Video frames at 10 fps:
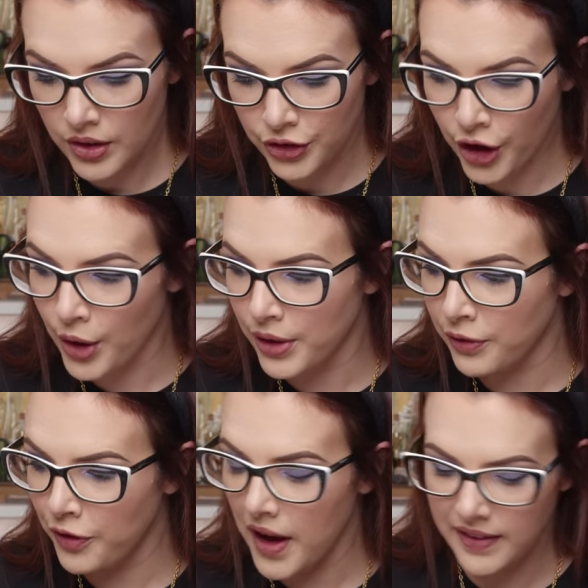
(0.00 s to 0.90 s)
So the
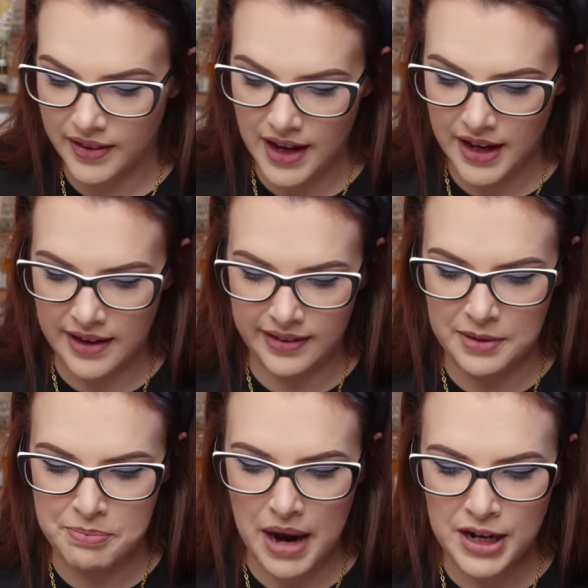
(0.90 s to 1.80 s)
first thing is
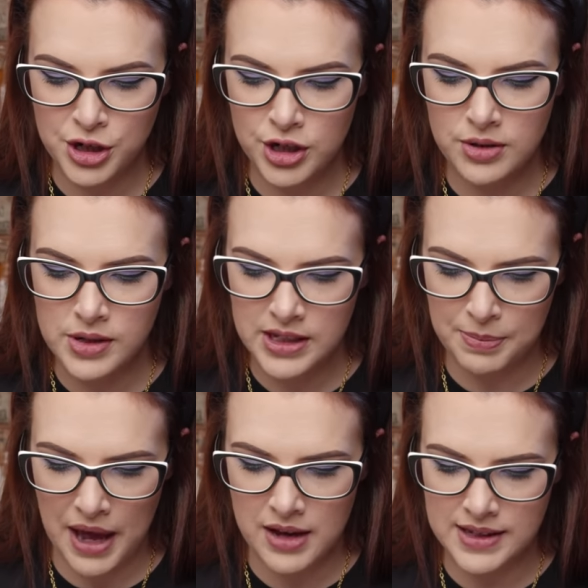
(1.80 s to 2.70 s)
the Magical
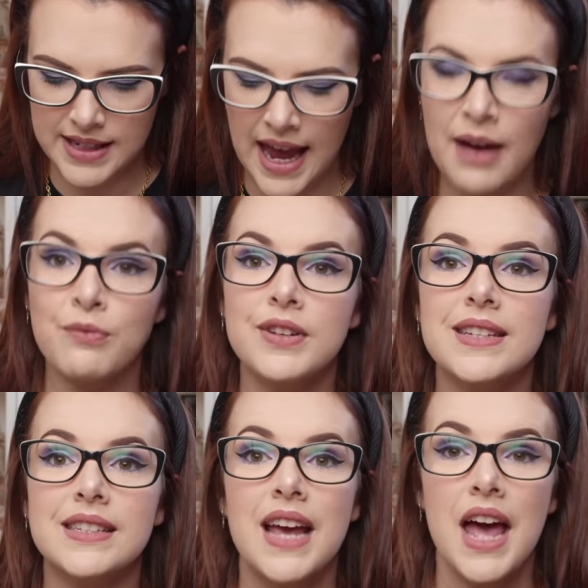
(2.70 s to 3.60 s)
Spells
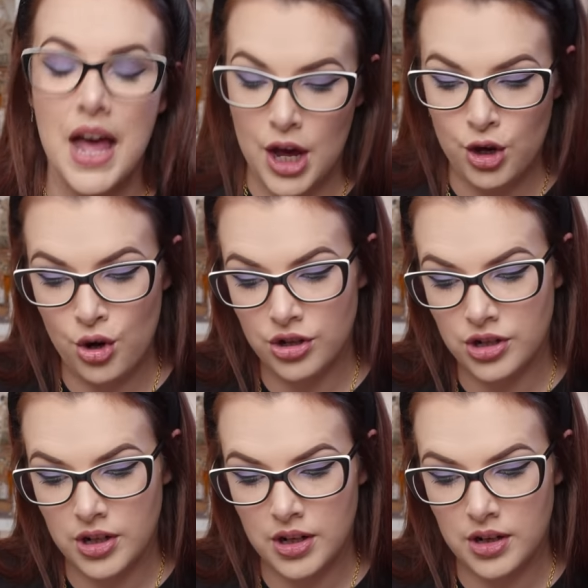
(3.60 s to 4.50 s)
Canvas
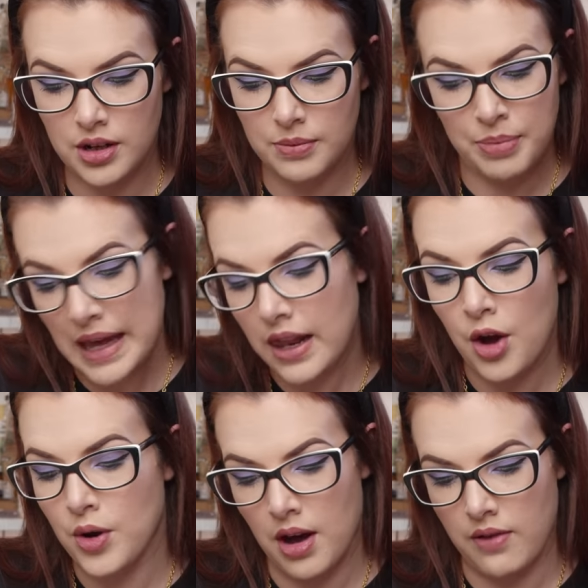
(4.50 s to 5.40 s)
Cushion
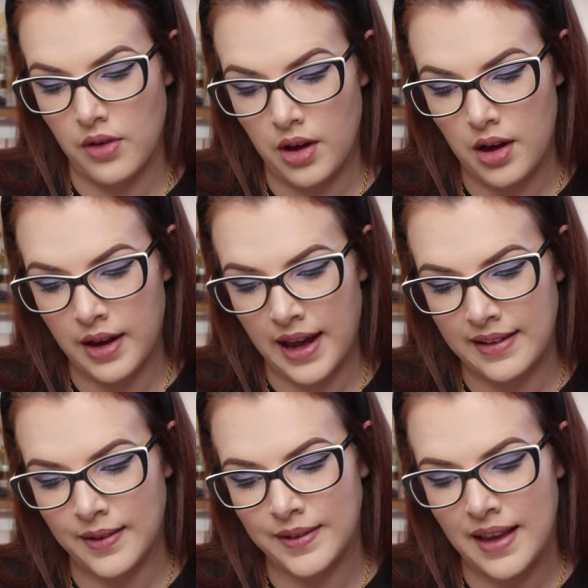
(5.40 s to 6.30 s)
Pillow Cover. Okay,
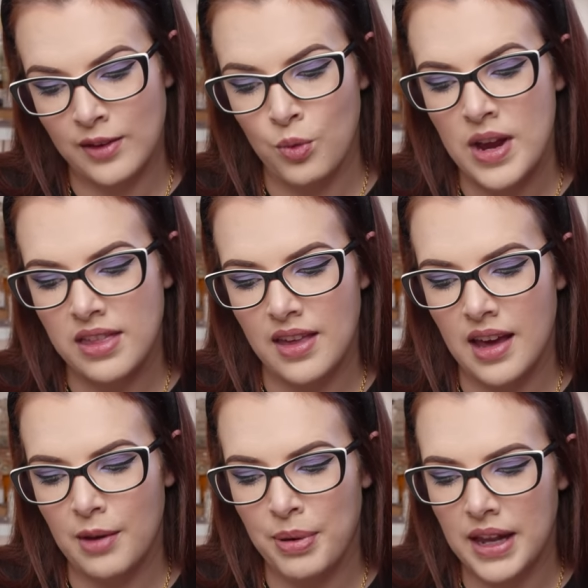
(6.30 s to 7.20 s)
so it says, we
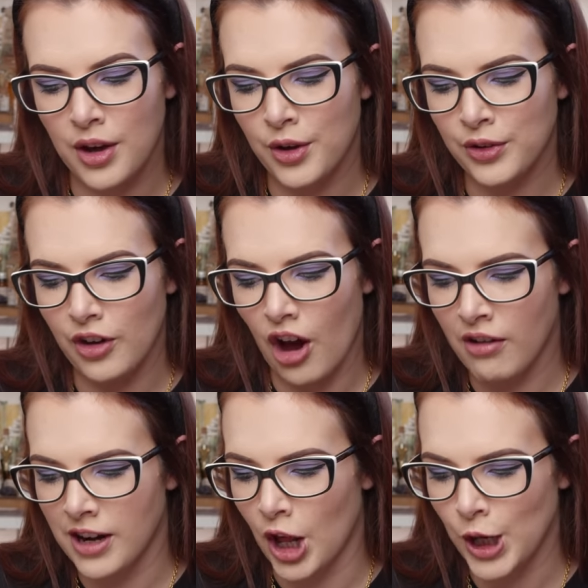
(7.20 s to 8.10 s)
think pillows
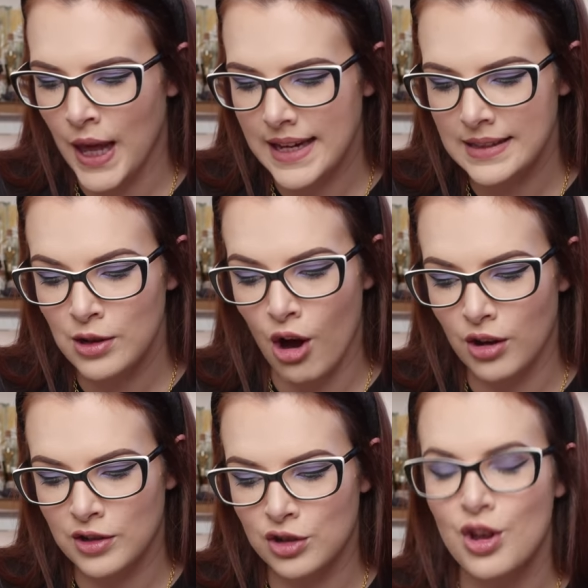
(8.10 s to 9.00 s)
are a lot like
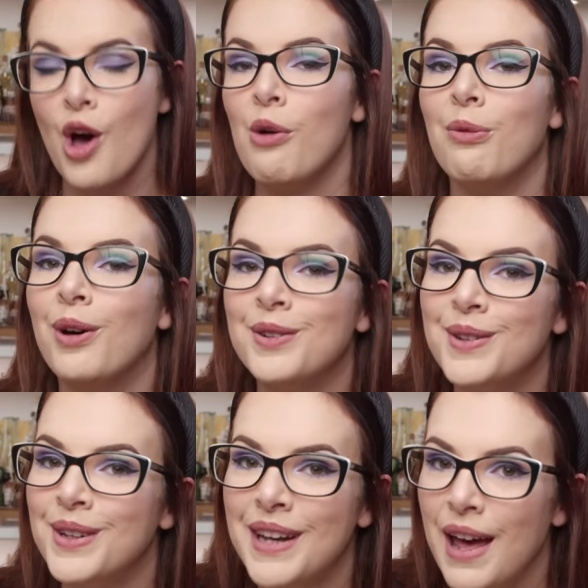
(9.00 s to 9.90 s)
socks. One
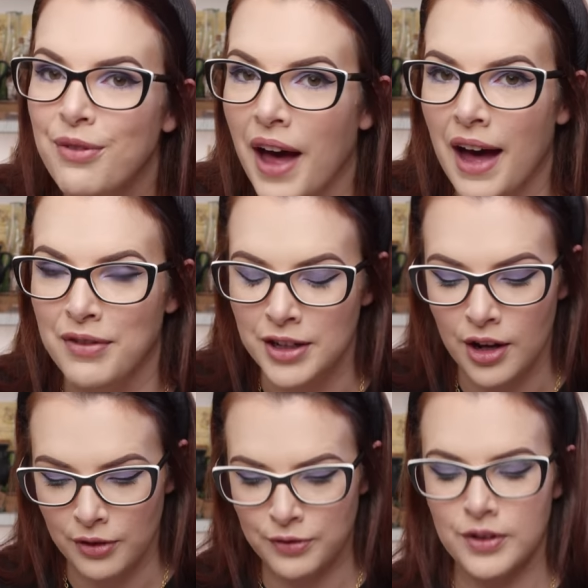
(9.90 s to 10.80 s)
can never have
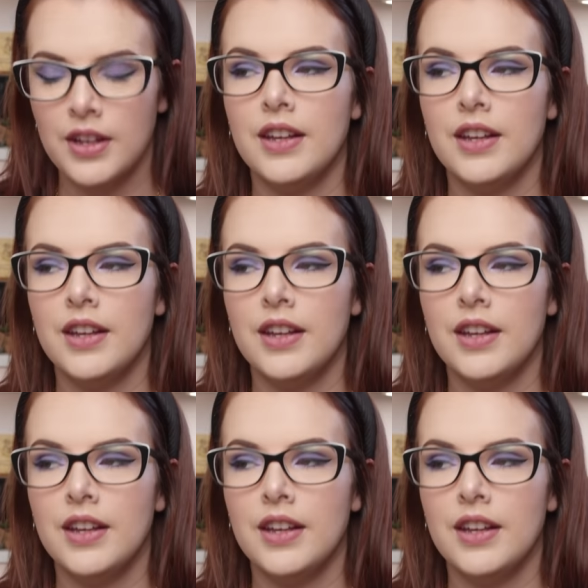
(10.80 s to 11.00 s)
enough.